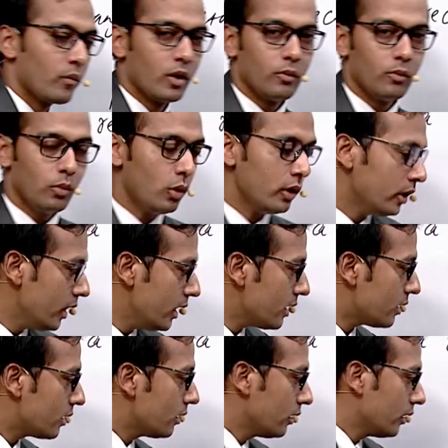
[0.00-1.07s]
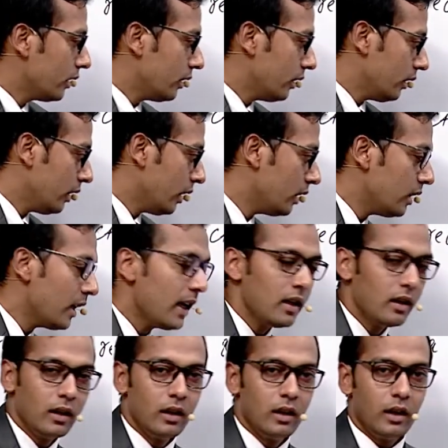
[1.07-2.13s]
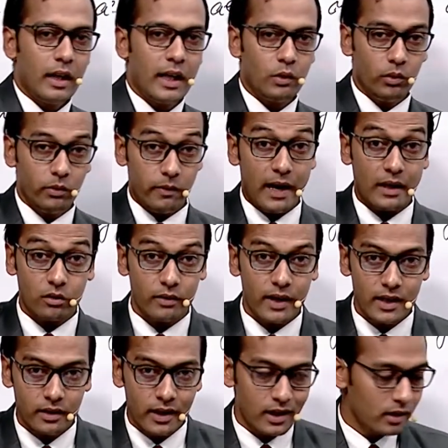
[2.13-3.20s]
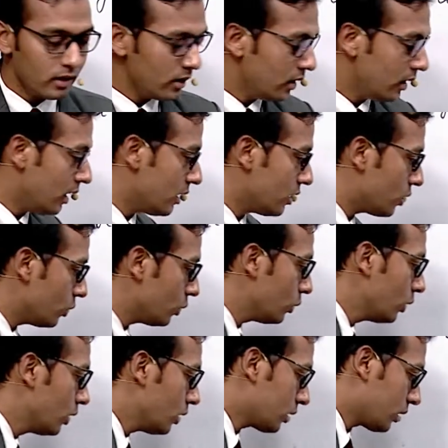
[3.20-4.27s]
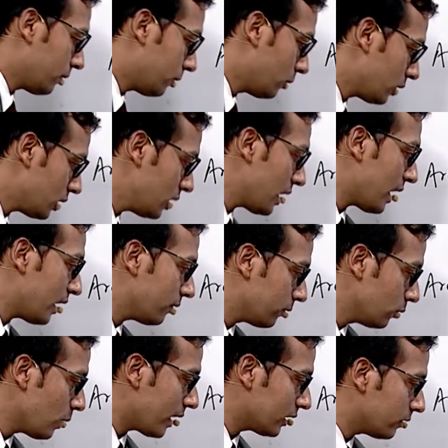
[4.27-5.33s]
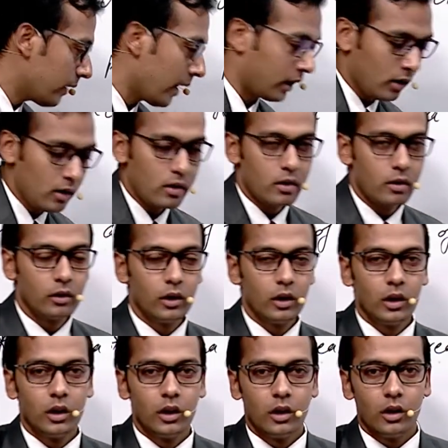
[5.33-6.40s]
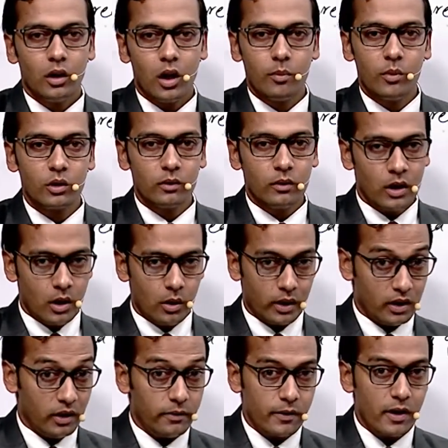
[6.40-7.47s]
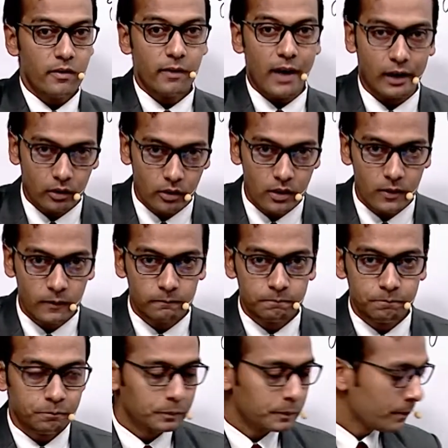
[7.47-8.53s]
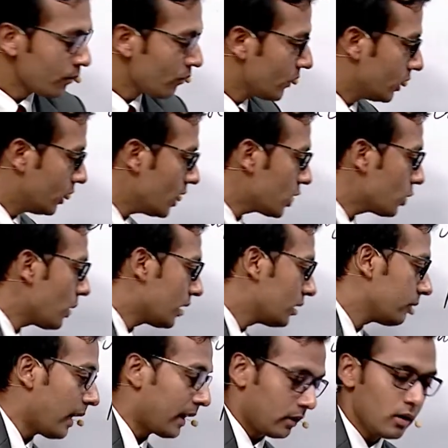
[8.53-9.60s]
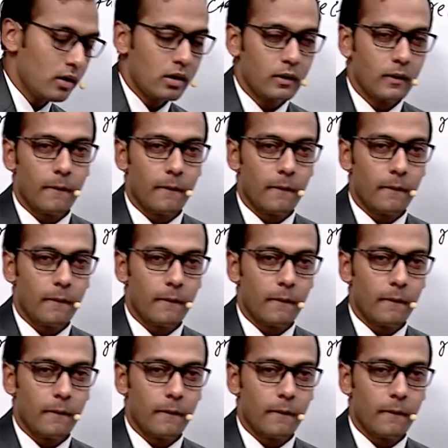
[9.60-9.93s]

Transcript: 40 is area, and we factorize this into 40 and 4 are the factors. Among different factors, these two are the factors.